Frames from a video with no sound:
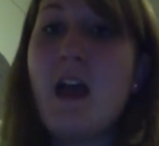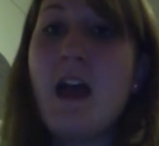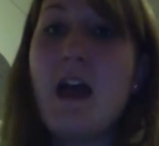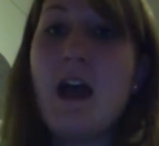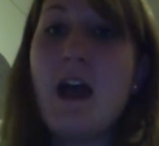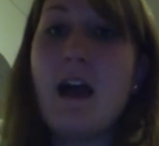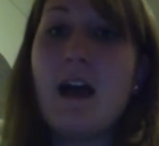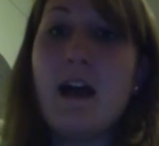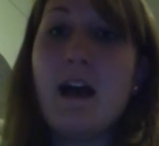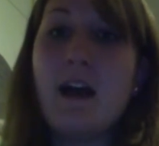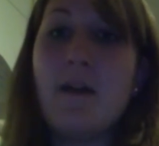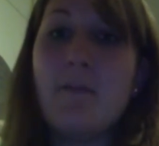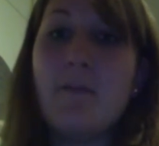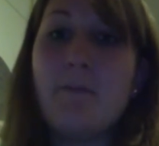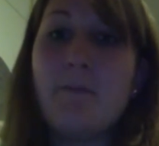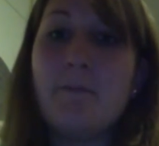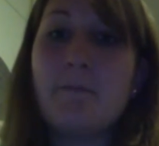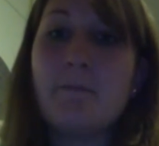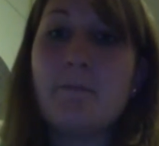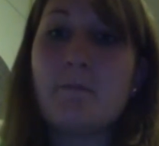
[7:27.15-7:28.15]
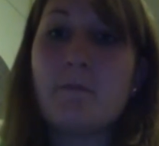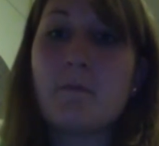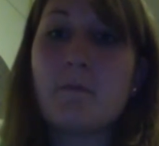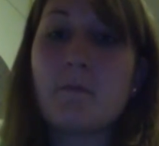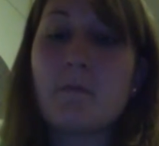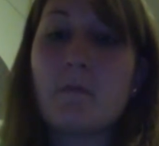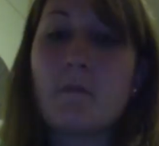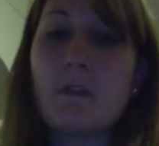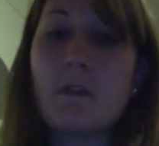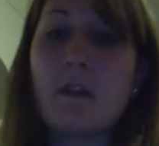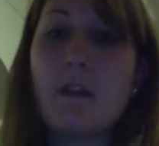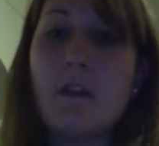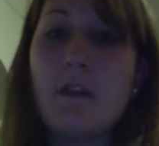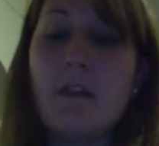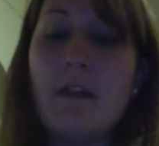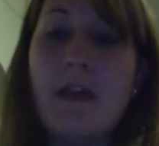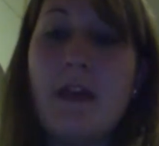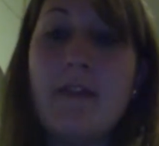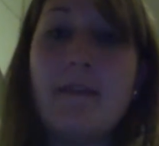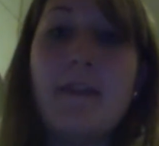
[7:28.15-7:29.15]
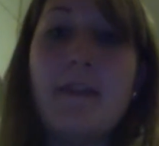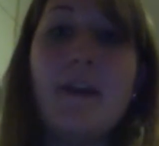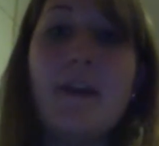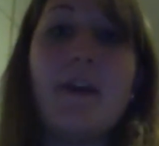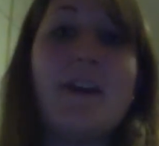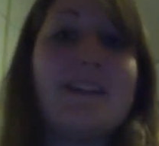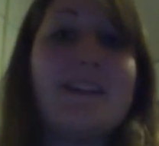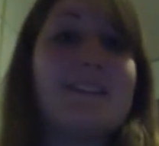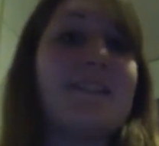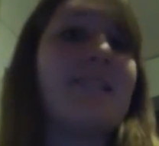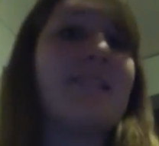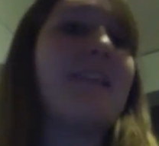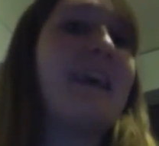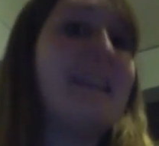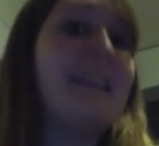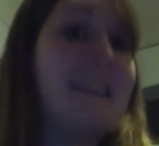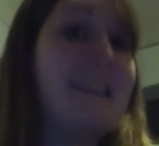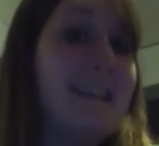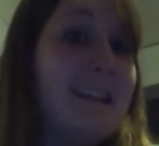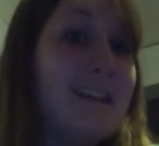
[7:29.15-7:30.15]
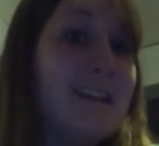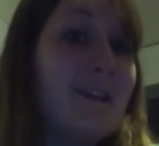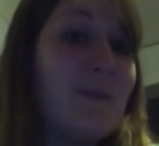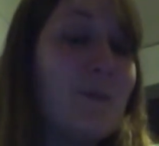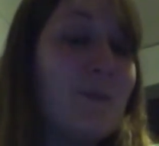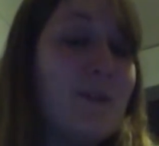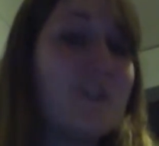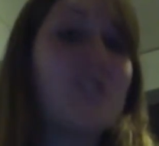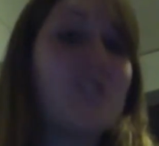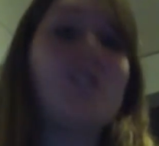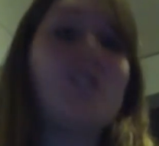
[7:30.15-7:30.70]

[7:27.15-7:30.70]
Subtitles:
Then there is Lenny, which